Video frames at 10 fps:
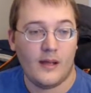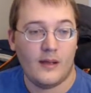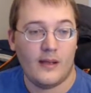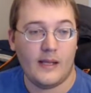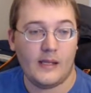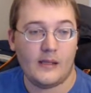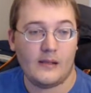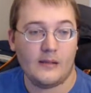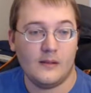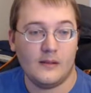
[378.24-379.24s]

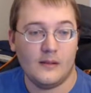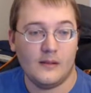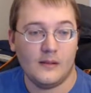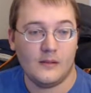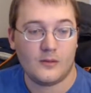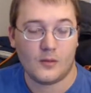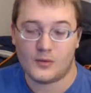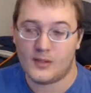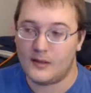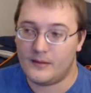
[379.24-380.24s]
and Soul
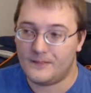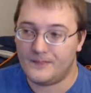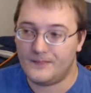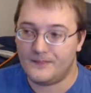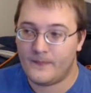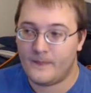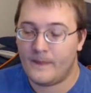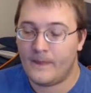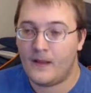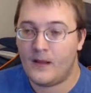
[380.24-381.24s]
Shatter.
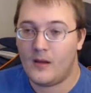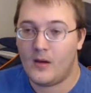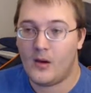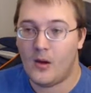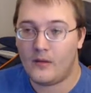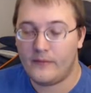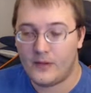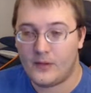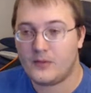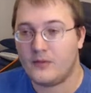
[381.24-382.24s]
All of
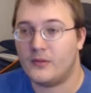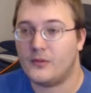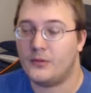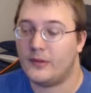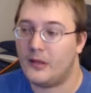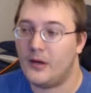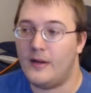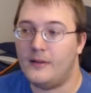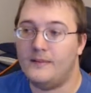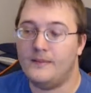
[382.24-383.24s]
those are virtually
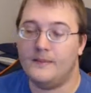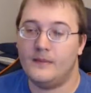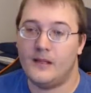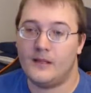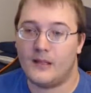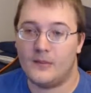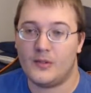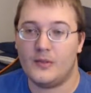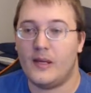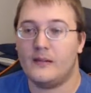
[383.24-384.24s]
gone in some
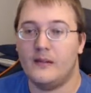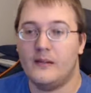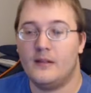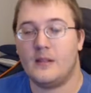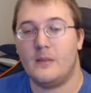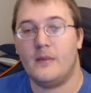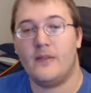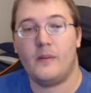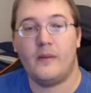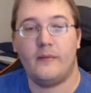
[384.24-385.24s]
respect. Some
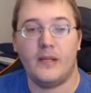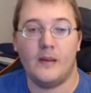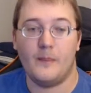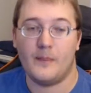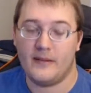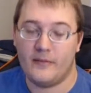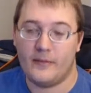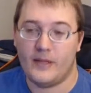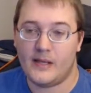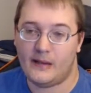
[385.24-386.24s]
of them have become
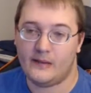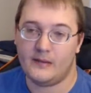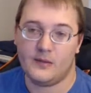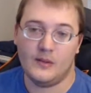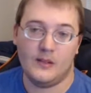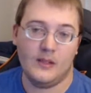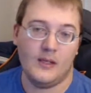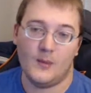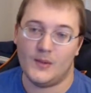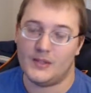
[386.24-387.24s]
PvP talents,
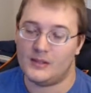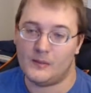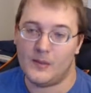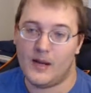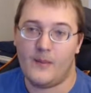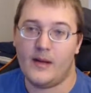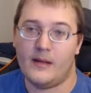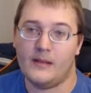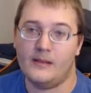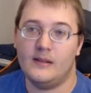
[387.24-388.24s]
which in my
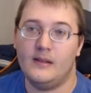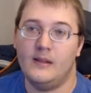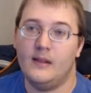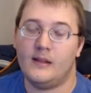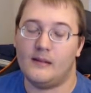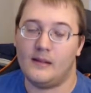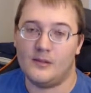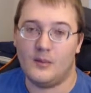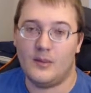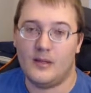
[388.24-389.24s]
mind,
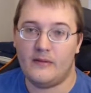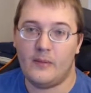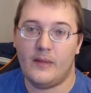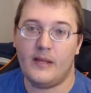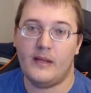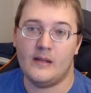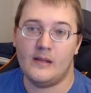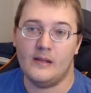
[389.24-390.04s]
unless you PvP,